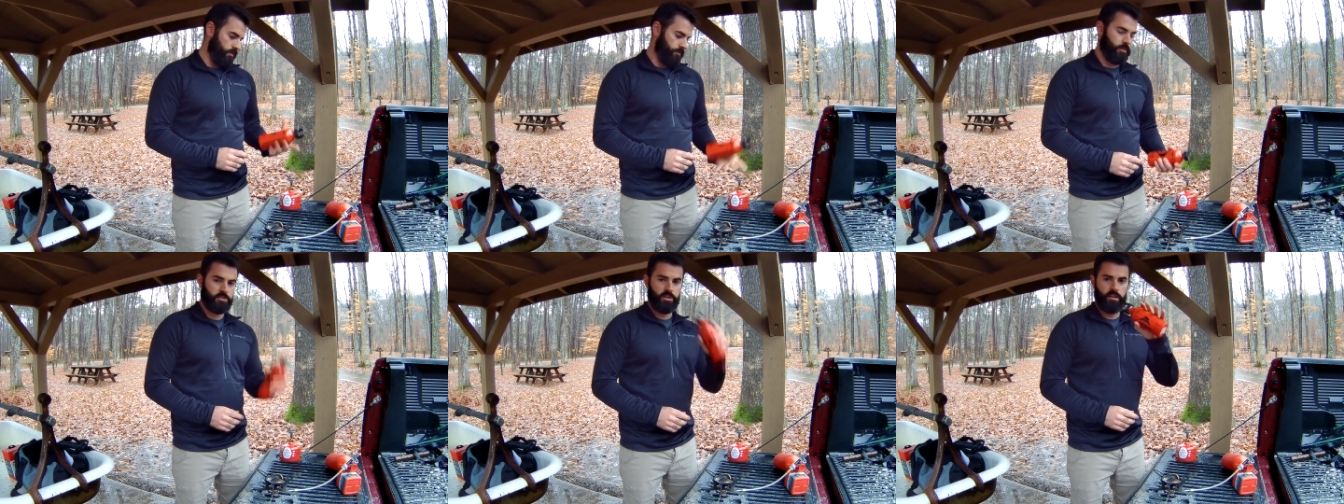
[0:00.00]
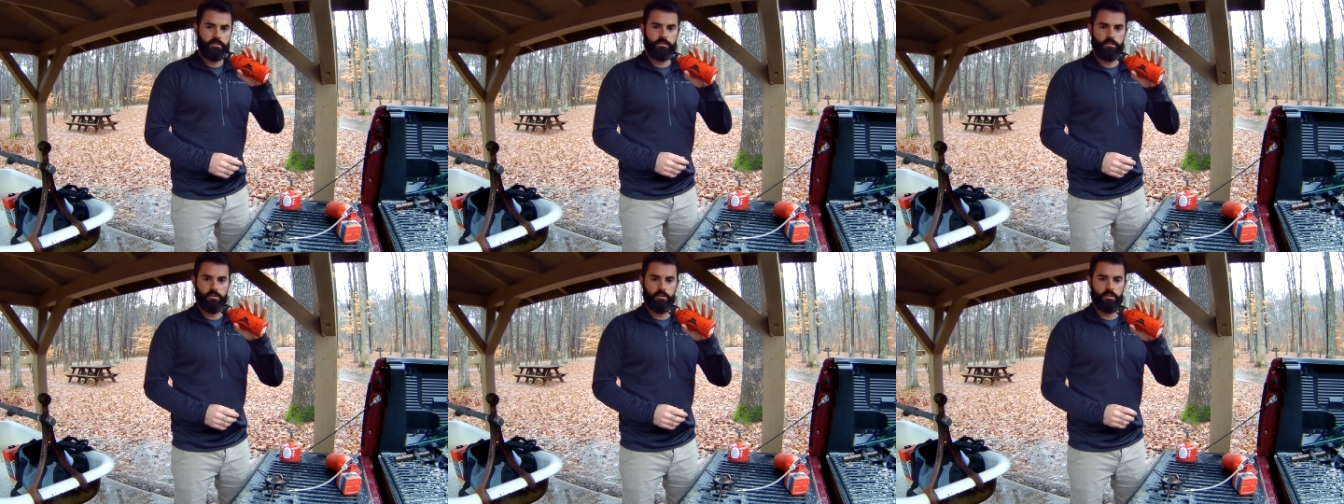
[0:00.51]
First off,
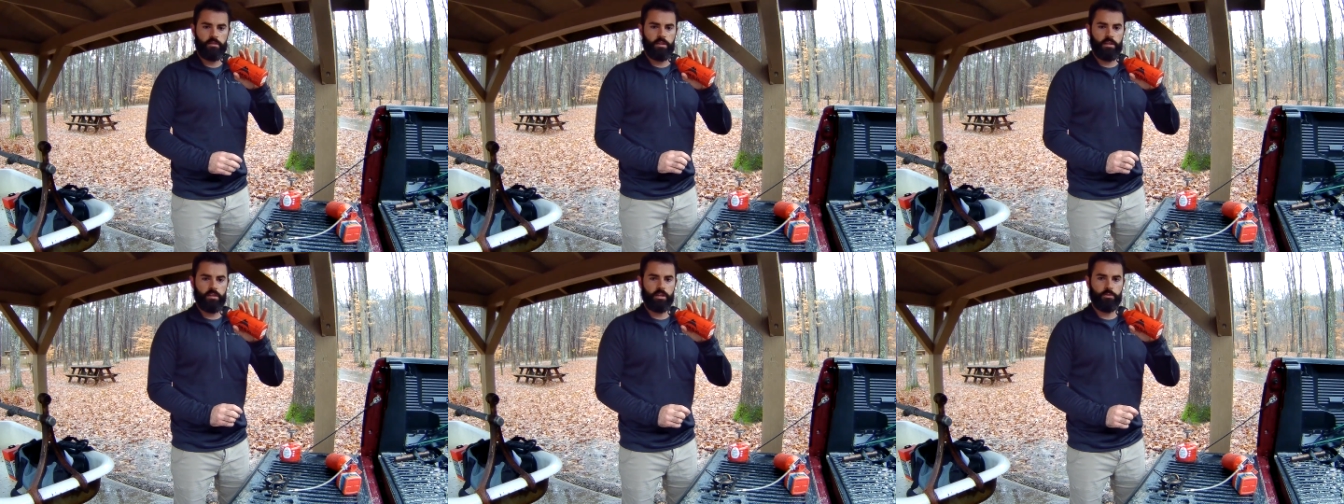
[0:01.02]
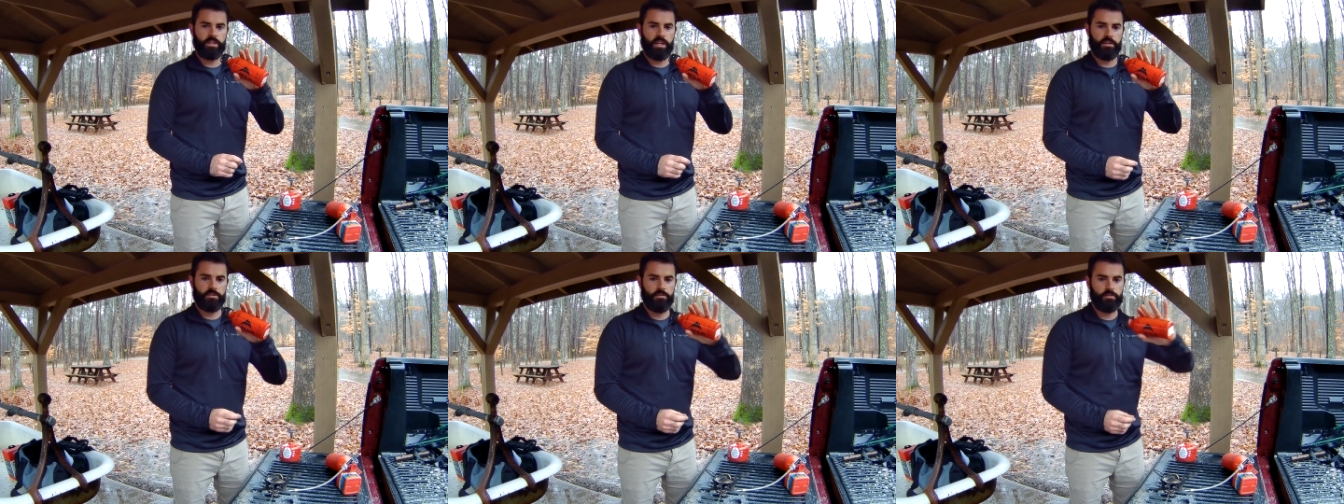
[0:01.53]
the liquid
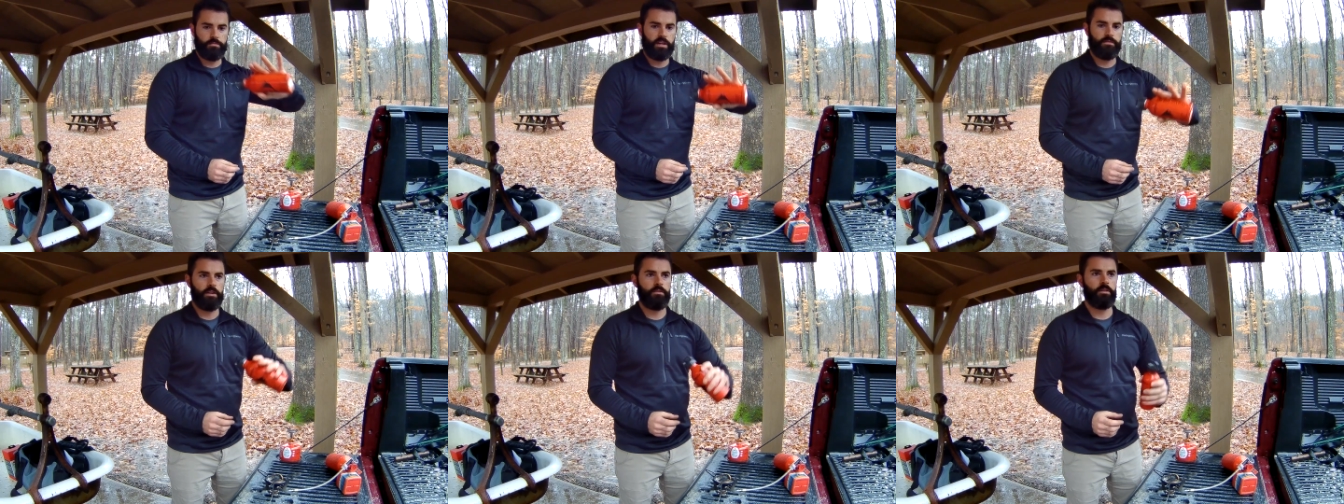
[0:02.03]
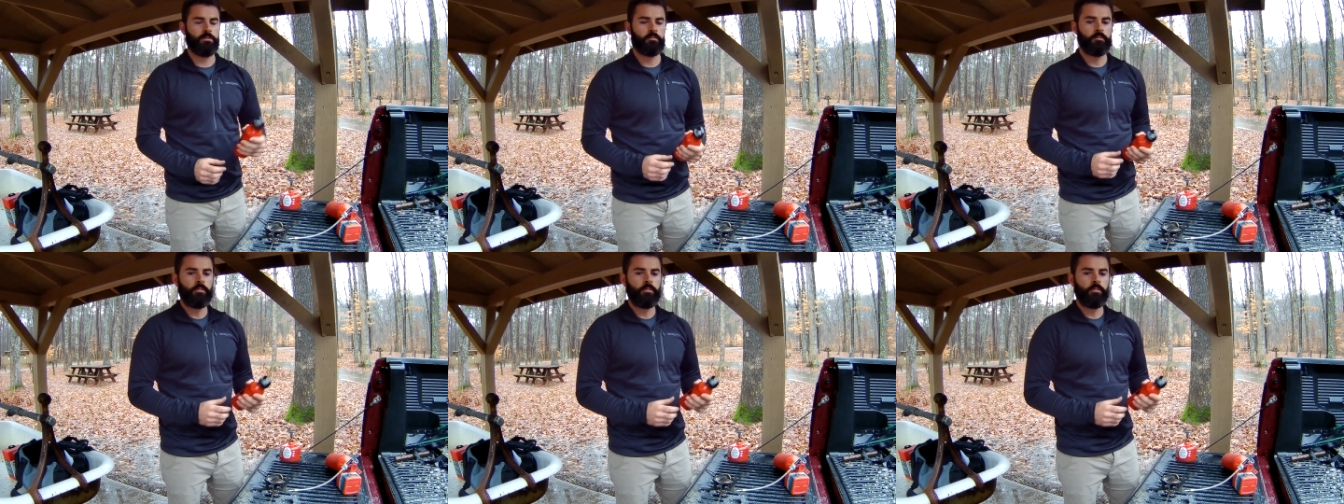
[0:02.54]
canister is my favorite.